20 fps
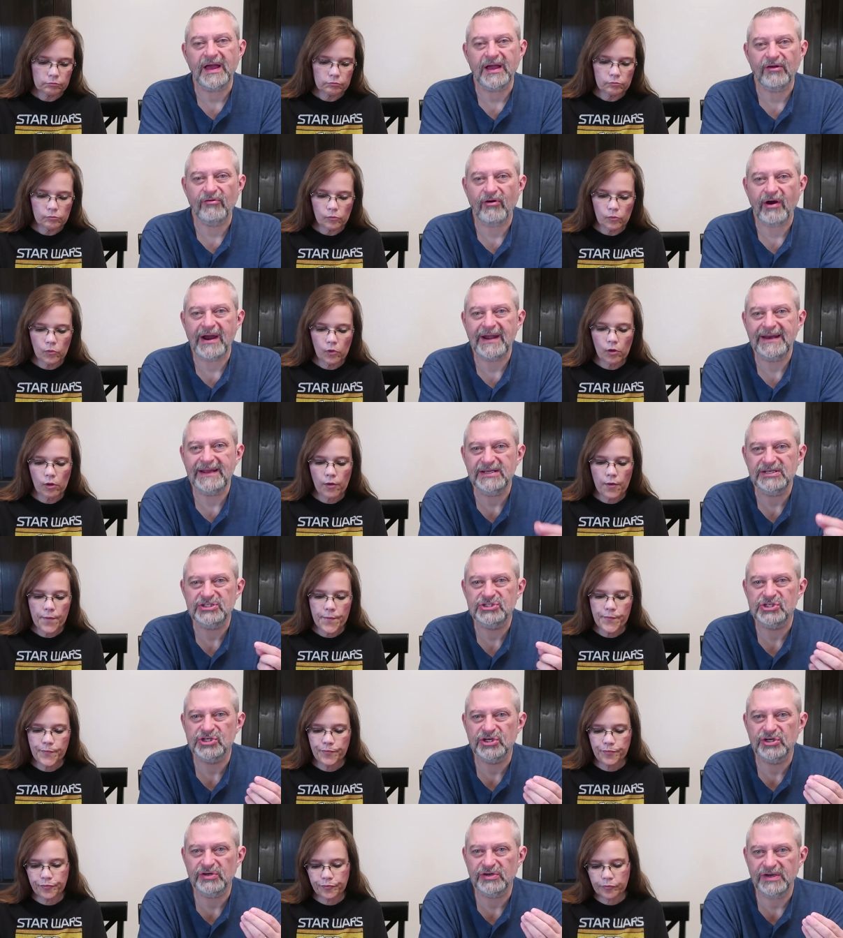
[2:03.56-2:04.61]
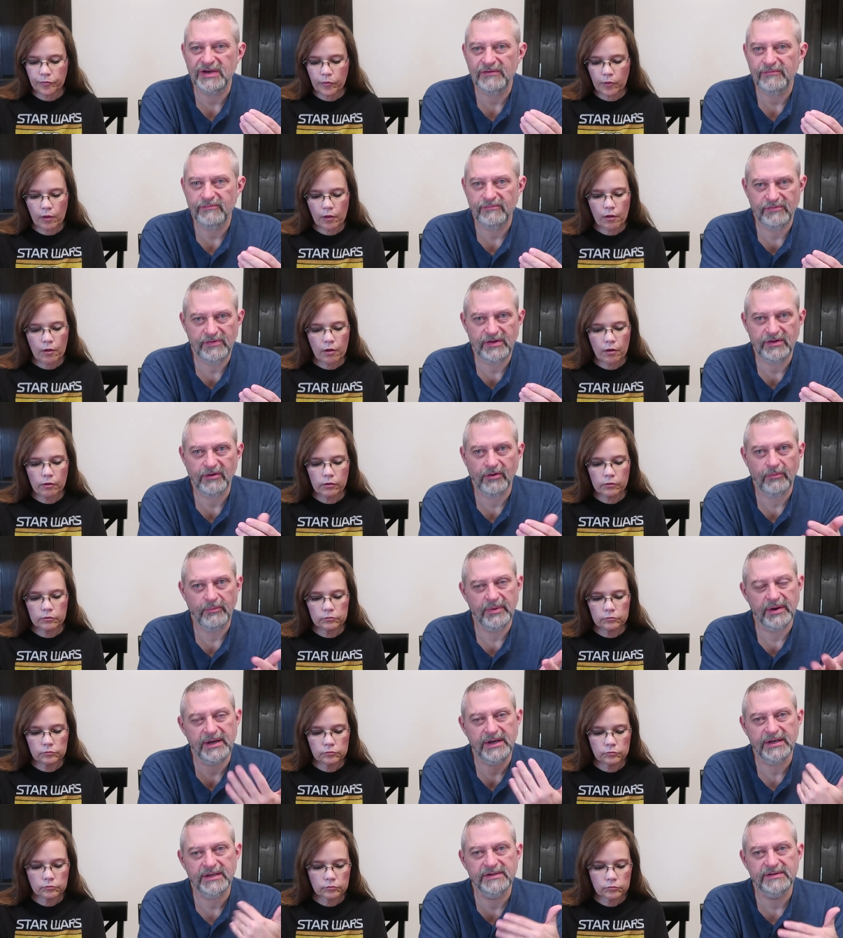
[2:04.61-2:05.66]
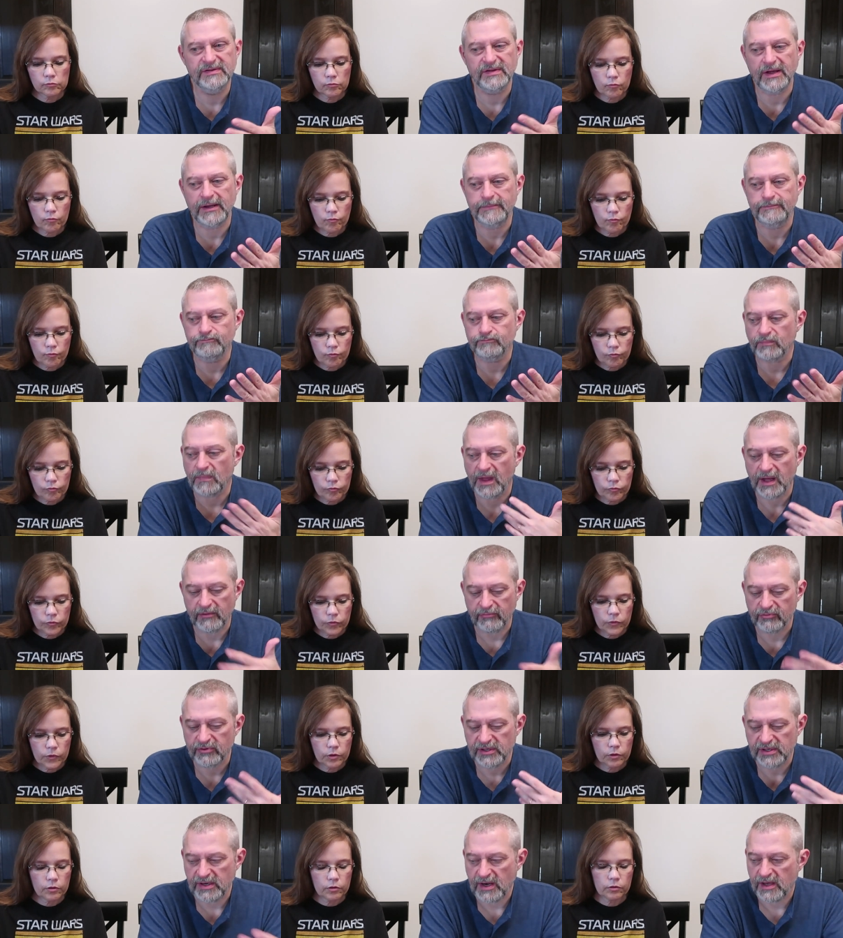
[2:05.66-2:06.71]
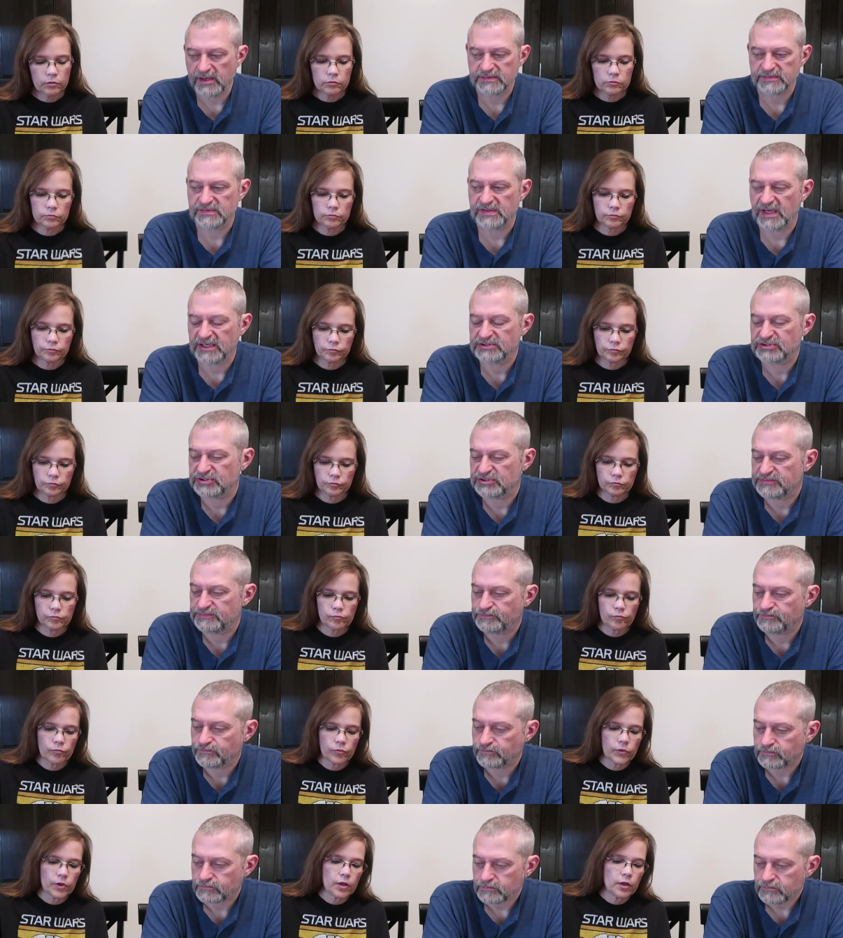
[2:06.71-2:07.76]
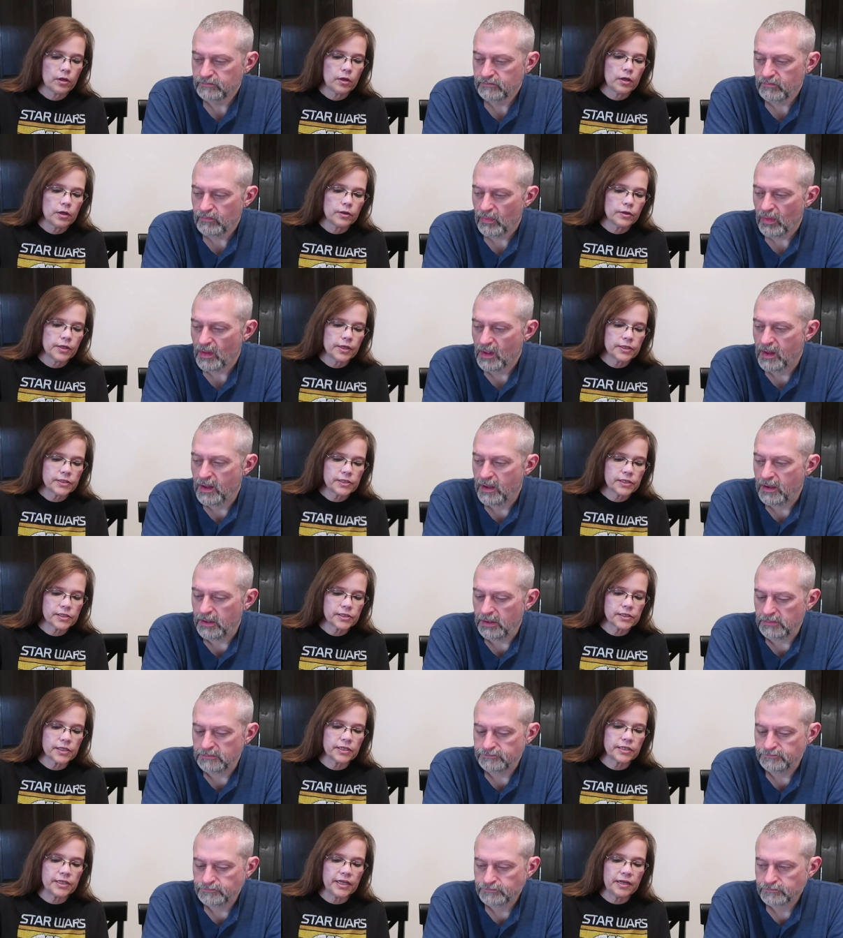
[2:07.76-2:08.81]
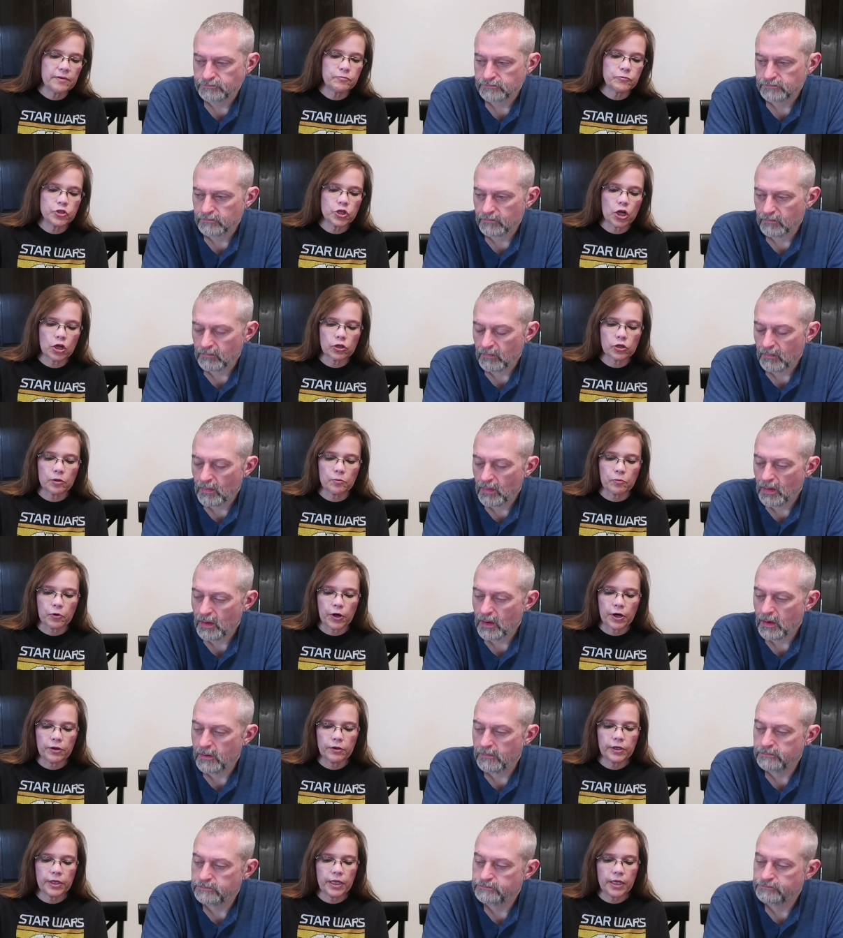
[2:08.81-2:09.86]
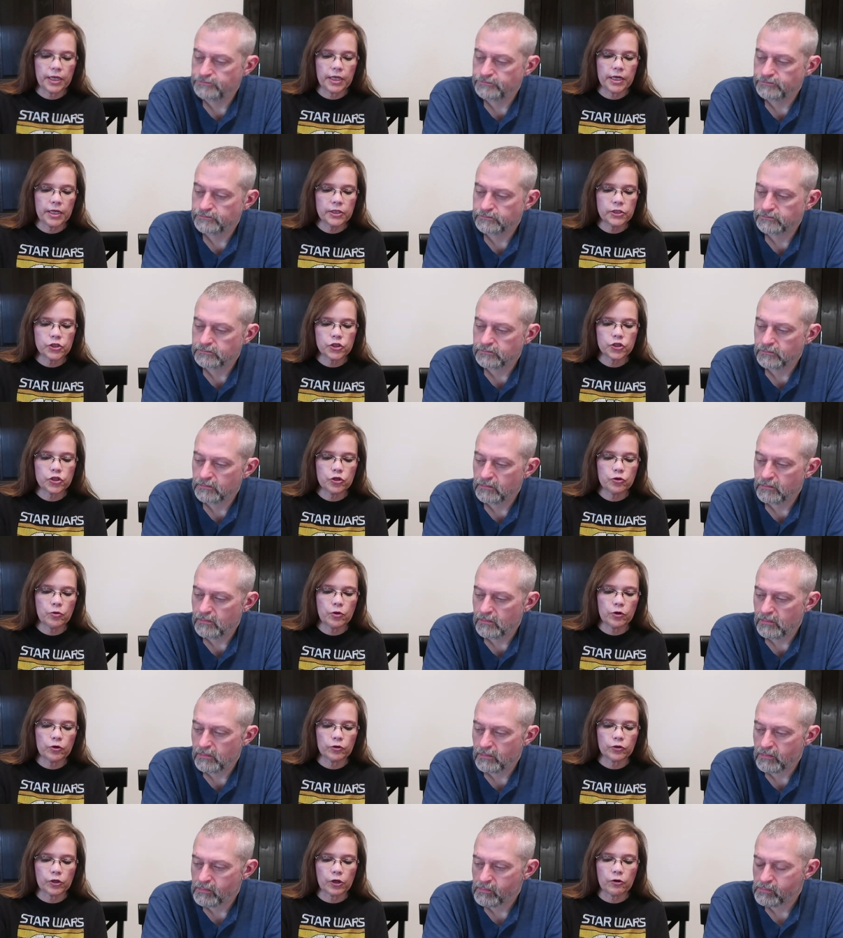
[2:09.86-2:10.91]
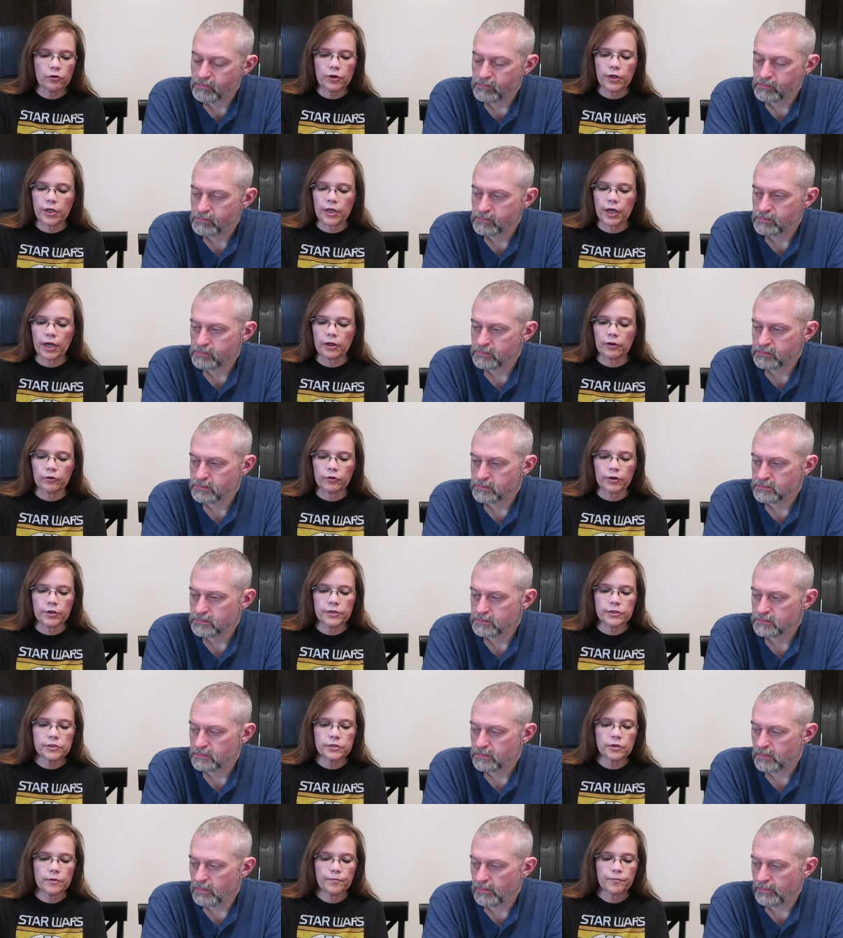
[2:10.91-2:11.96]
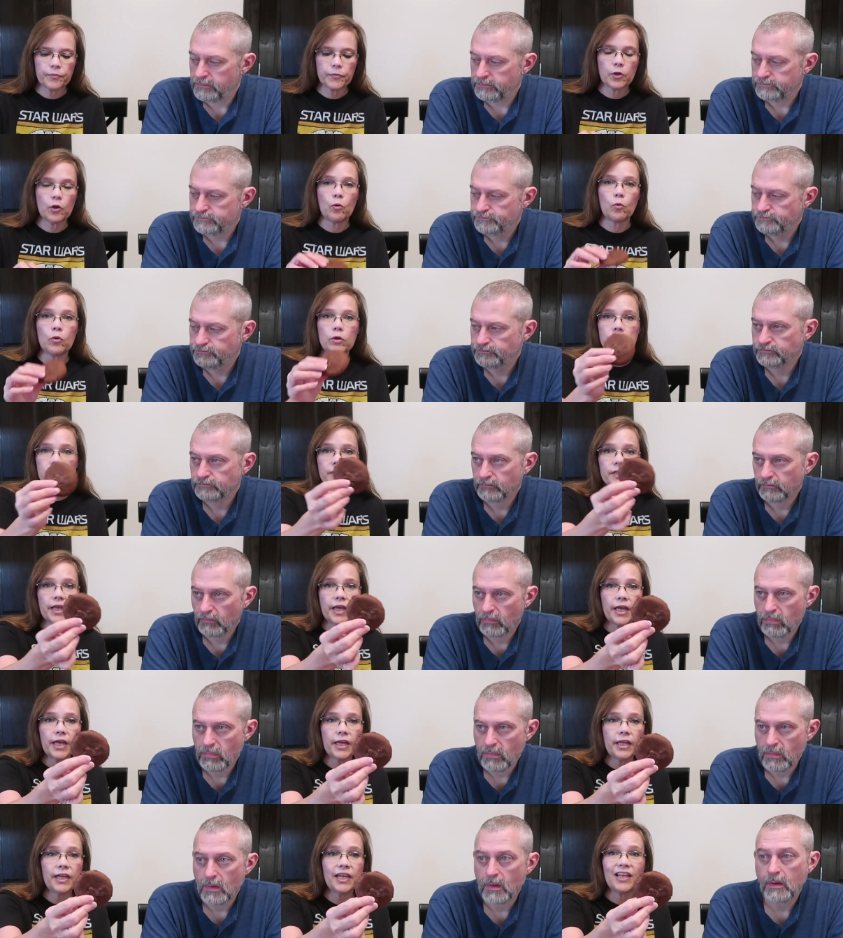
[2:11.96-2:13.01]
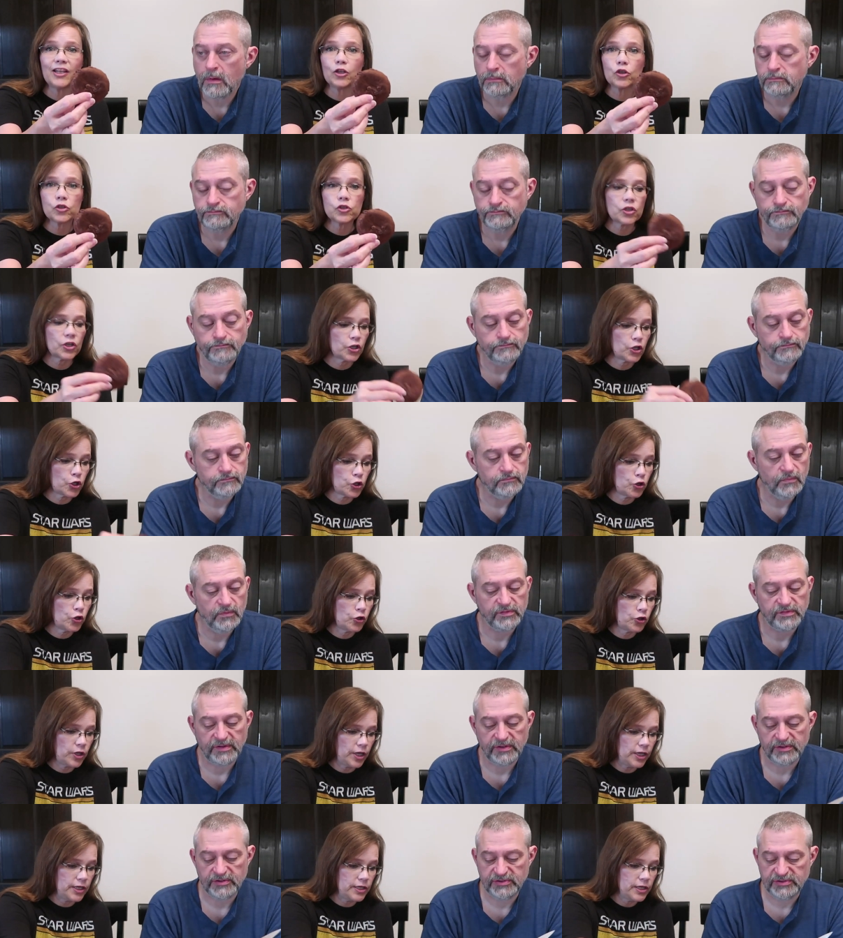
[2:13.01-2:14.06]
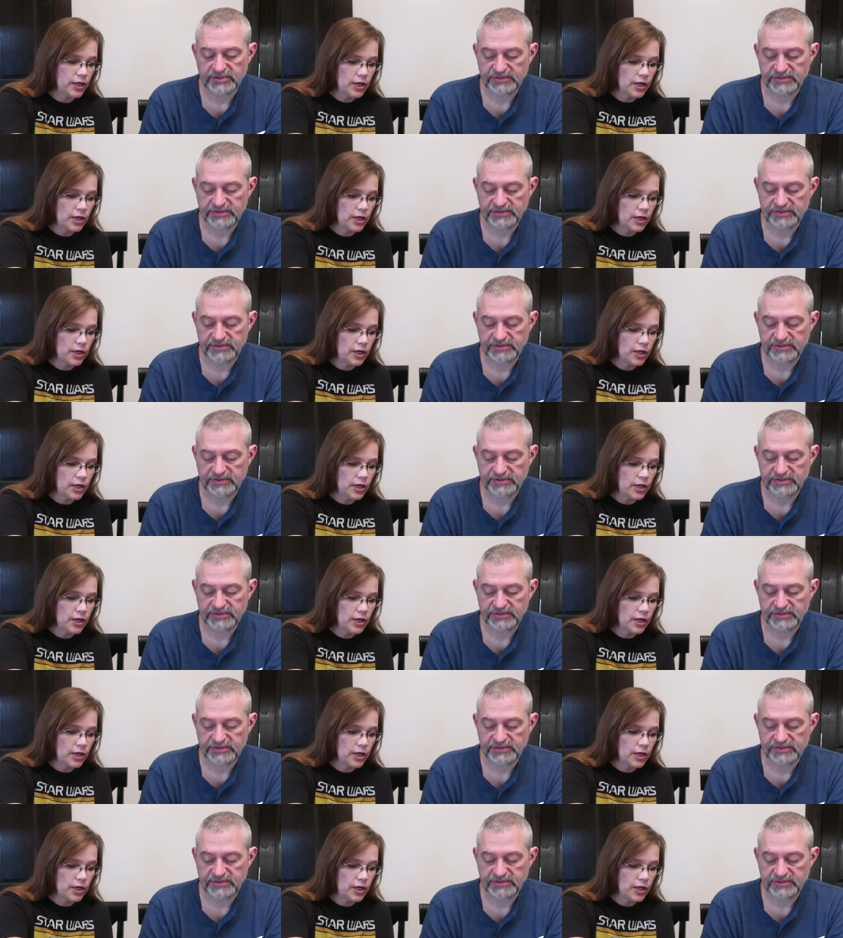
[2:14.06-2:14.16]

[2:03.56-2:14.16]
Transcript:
Speaker 1: that grainy, sugary feel, but it is a really nice texture.
Speaker 2: This is the deep chocolate brownie. It's 230 calories. Once again, it looks like a cookie.